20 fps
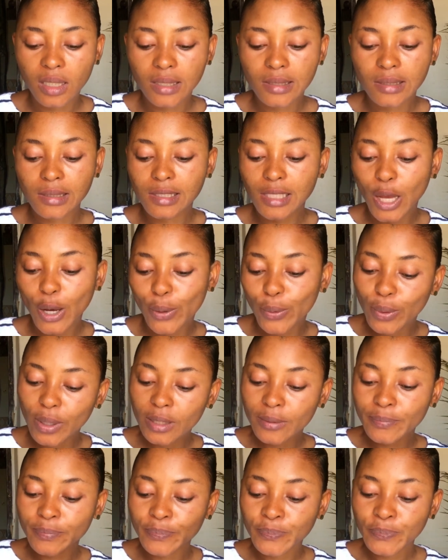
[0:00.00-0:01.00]
So
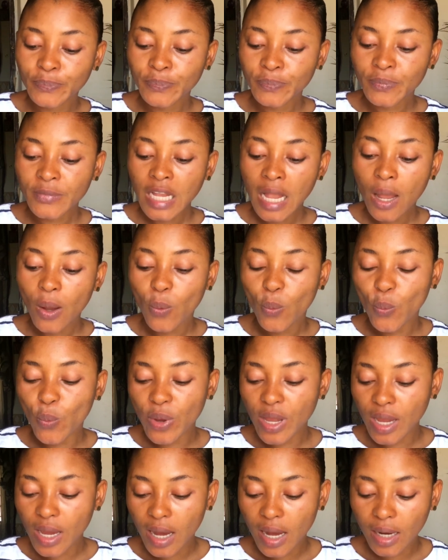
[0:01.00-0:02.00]

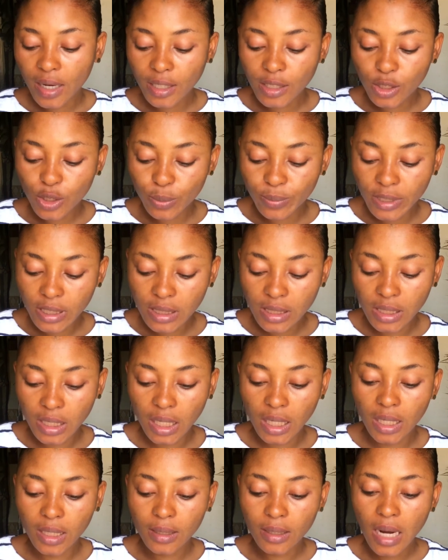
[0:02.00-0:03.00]
we are going to be
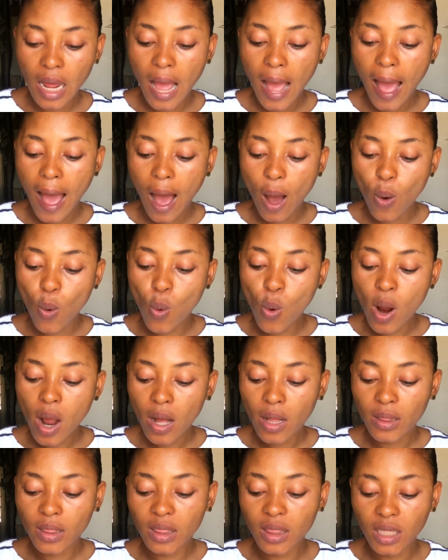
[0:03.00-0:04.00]
seeing how
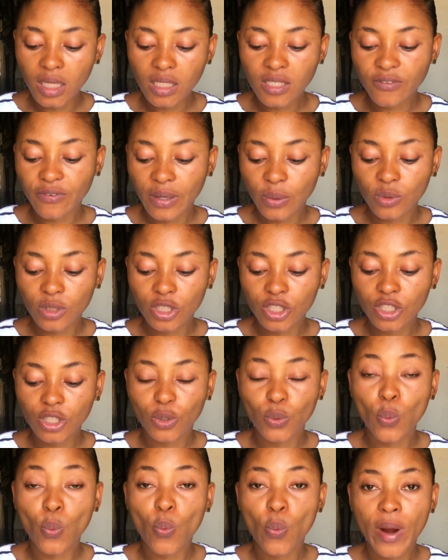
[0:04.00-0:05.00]
this
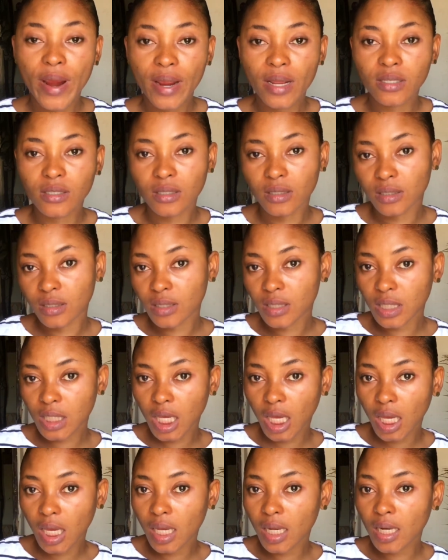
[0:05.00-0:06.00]
foundation wears on the
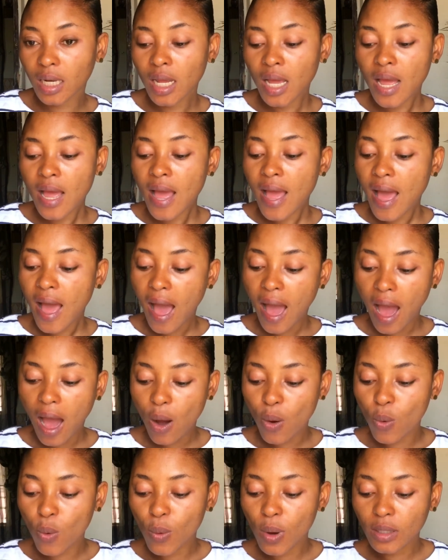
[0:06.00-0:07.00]
skin,
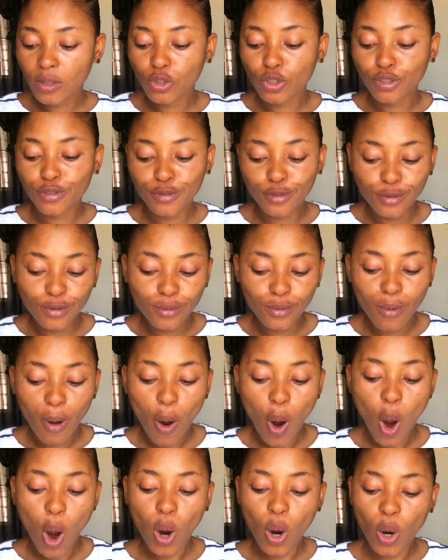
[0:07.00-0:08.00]
how true
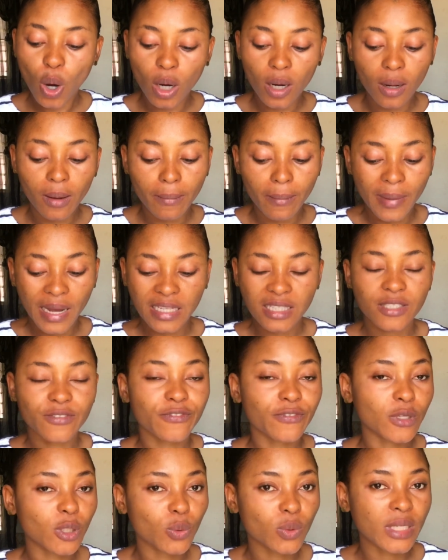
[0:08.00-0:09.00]
color matte
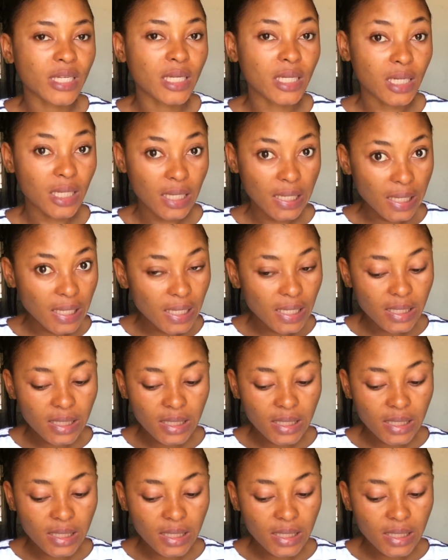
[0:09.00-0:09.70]
fluid it is,